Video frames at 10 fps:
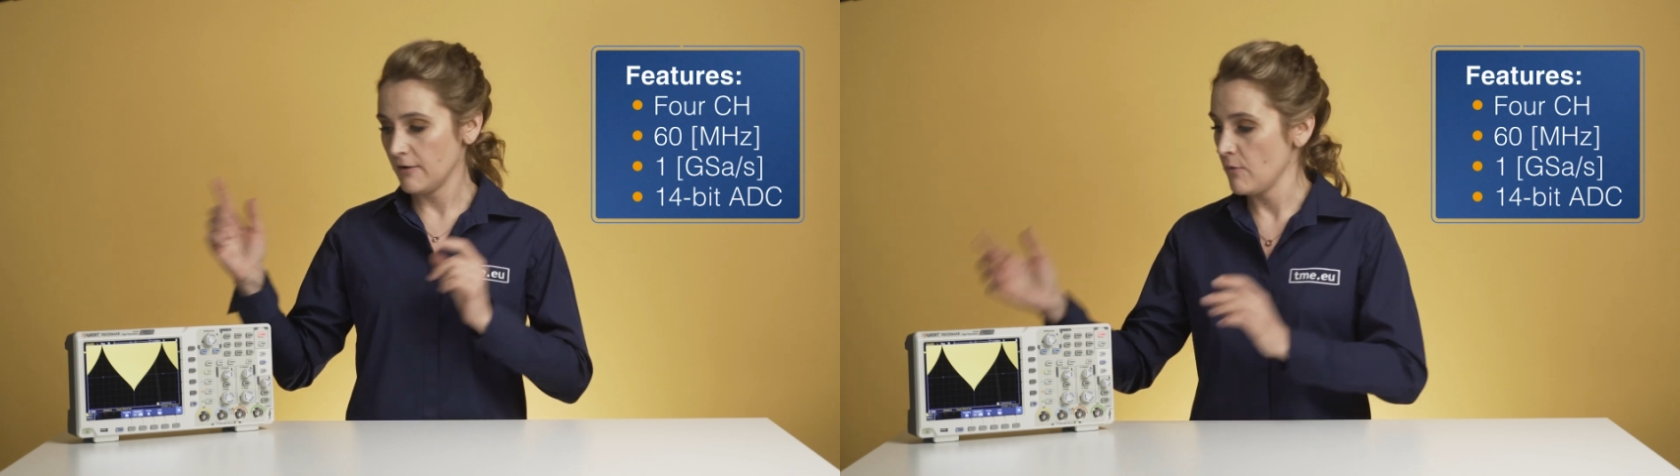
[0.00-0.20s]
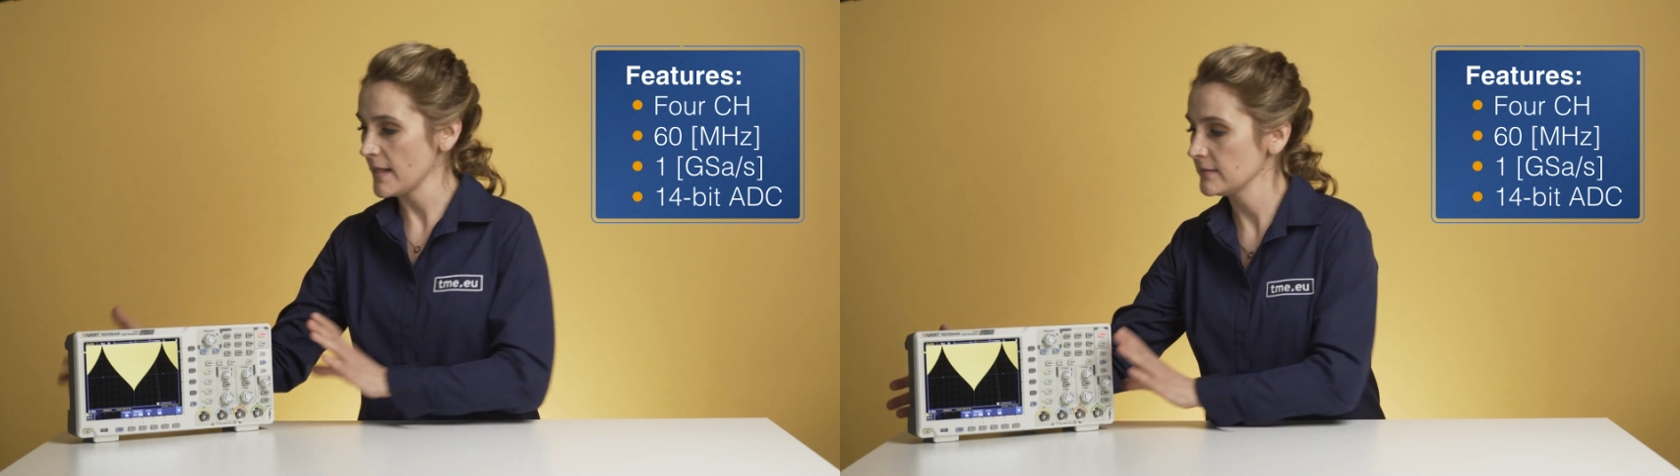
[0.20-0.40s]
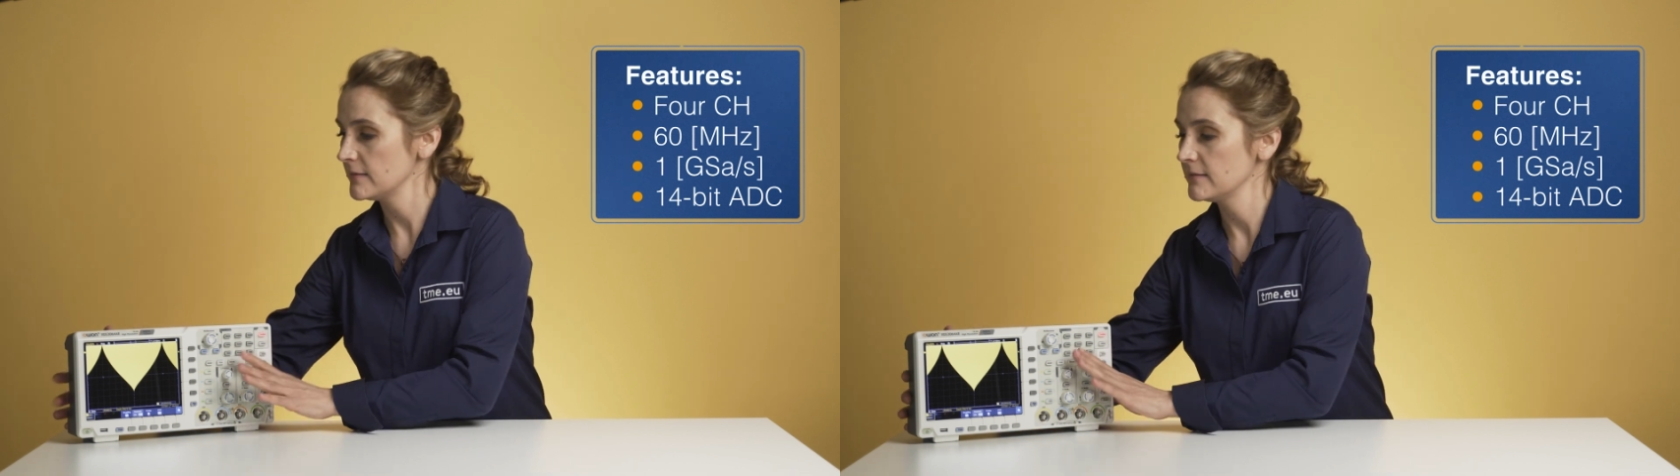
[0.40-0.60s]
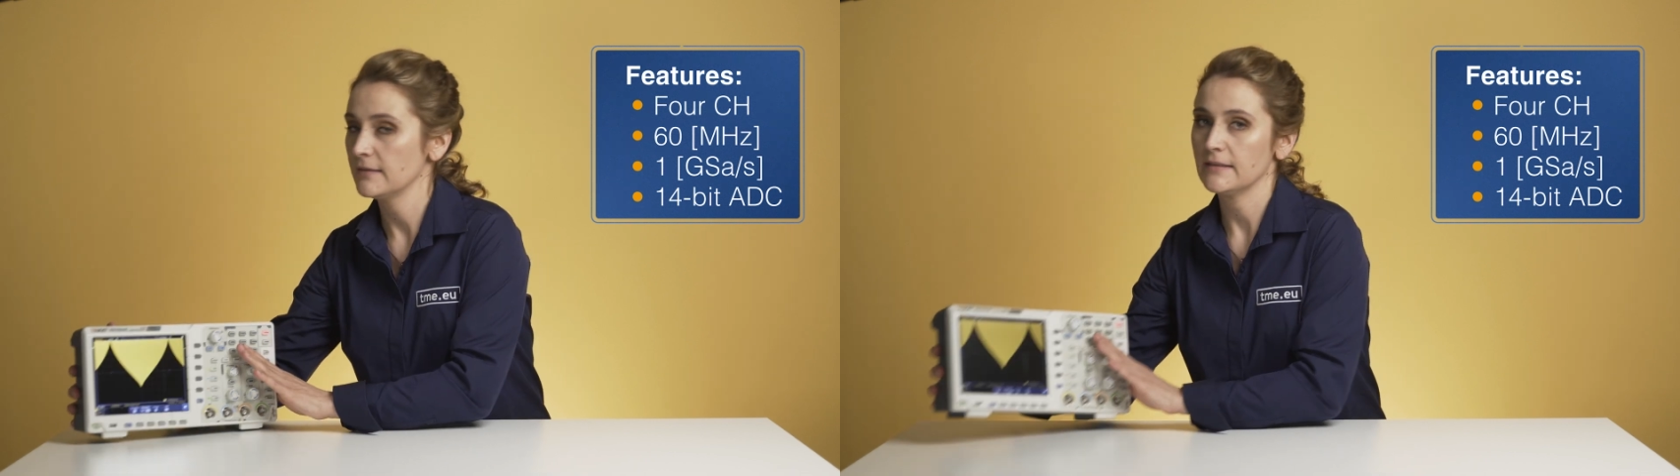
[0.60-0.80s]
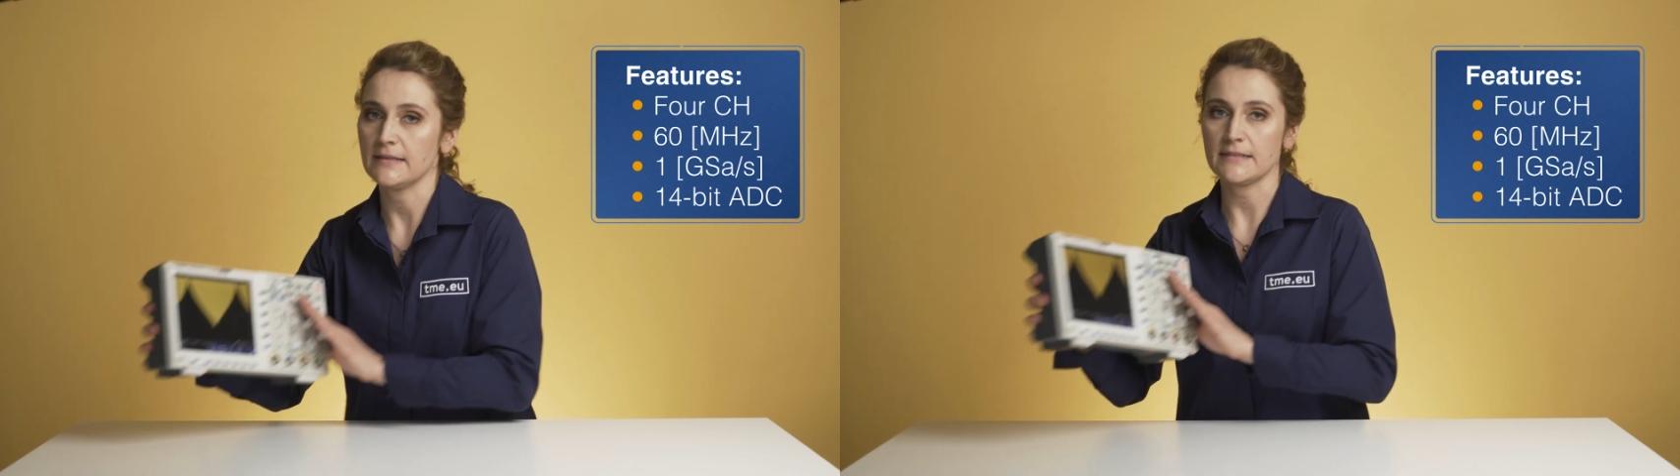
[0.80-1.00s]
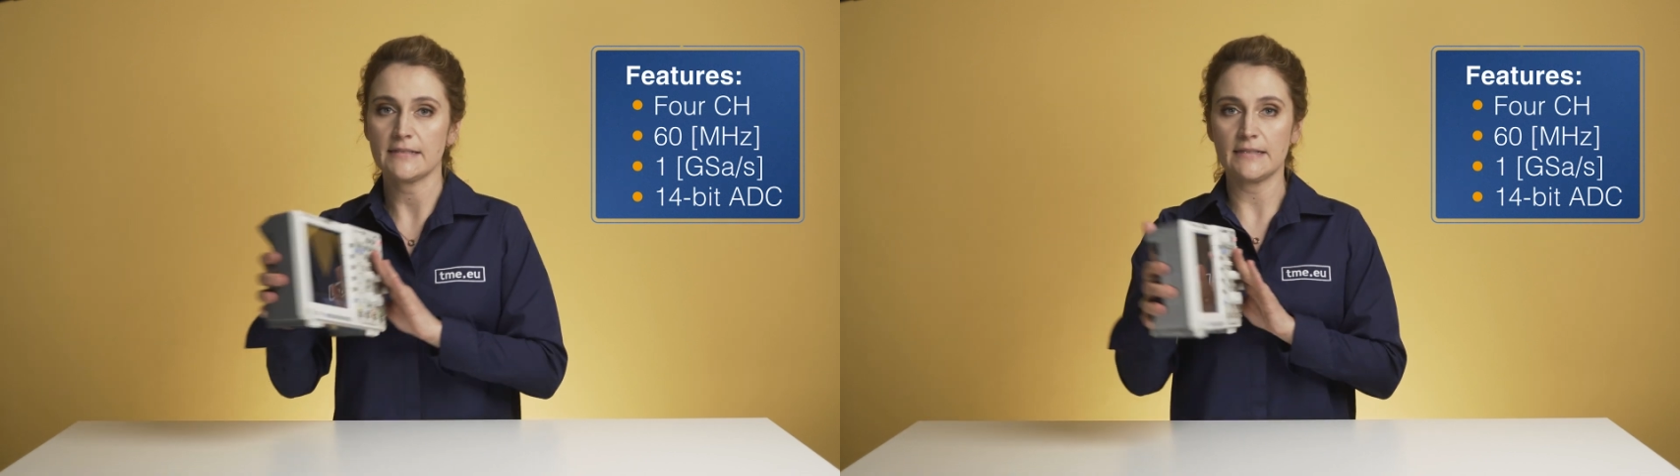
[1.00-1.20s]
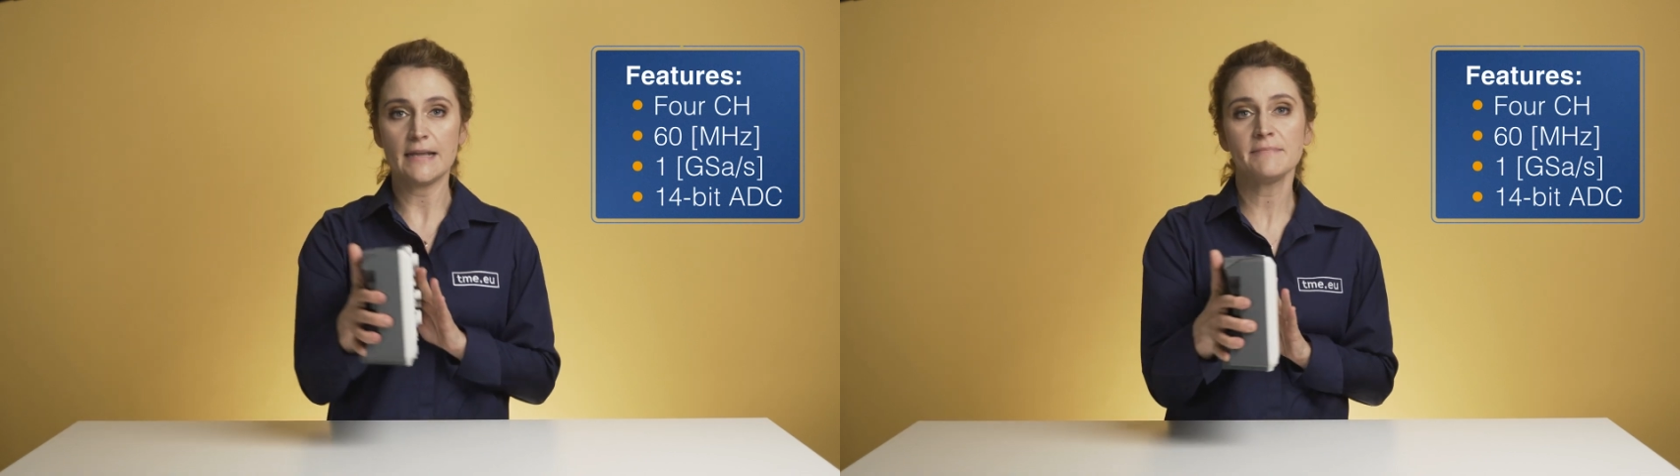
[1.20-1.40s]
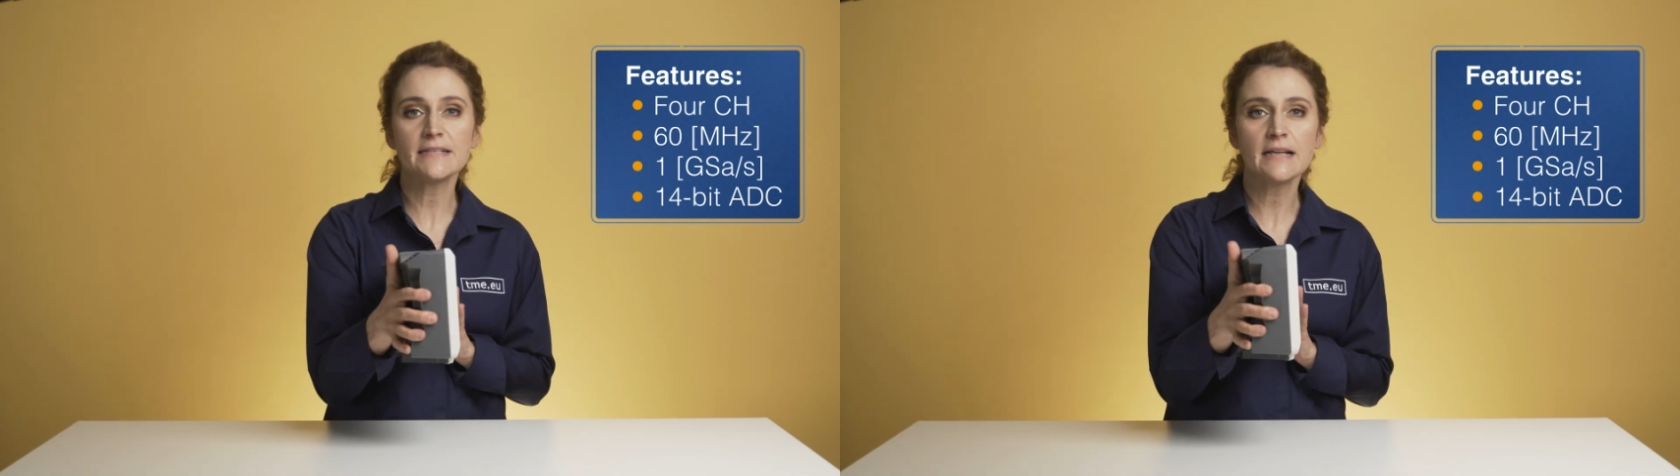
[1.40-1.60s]
Well, the
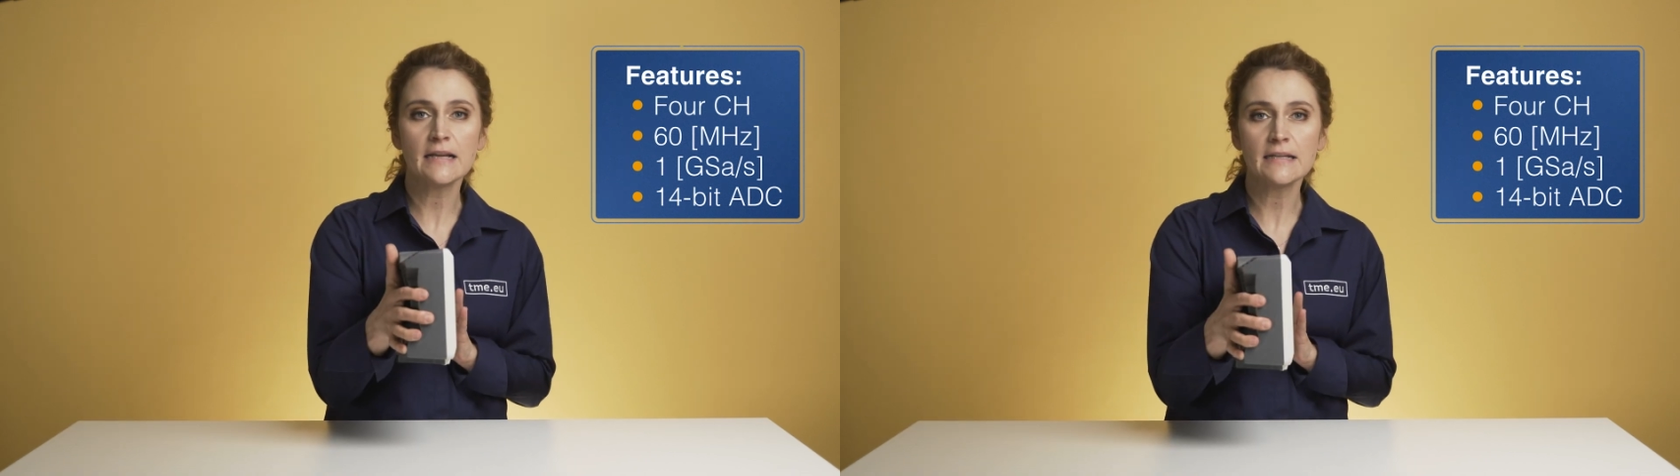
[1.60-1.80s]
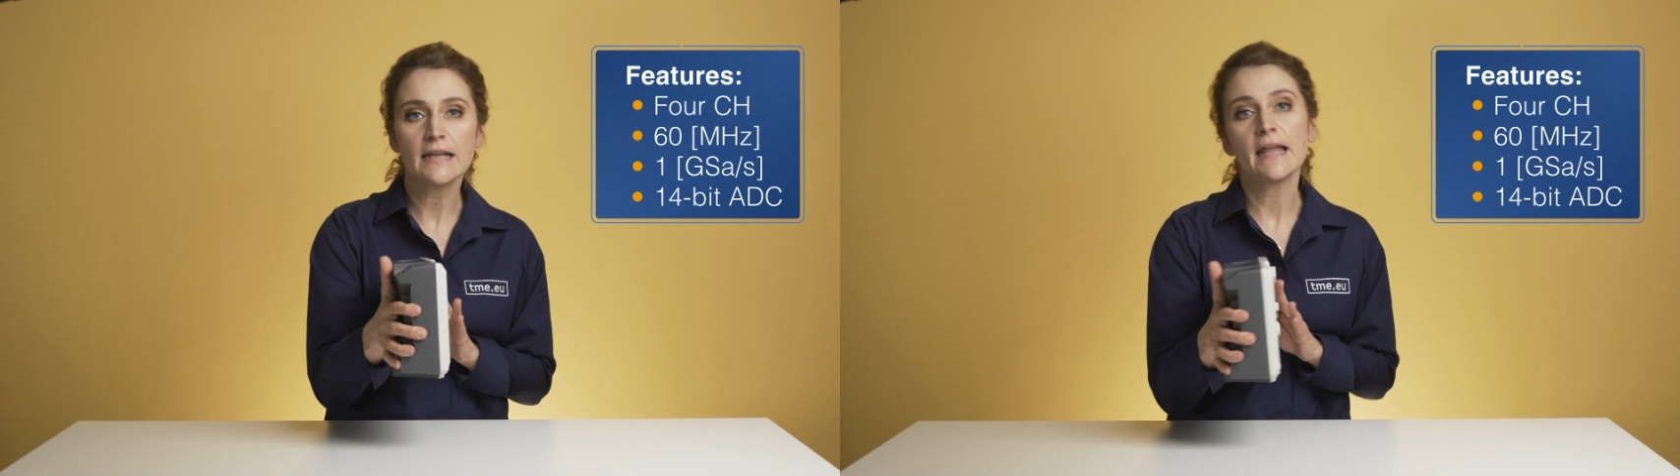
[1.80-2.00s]
slim design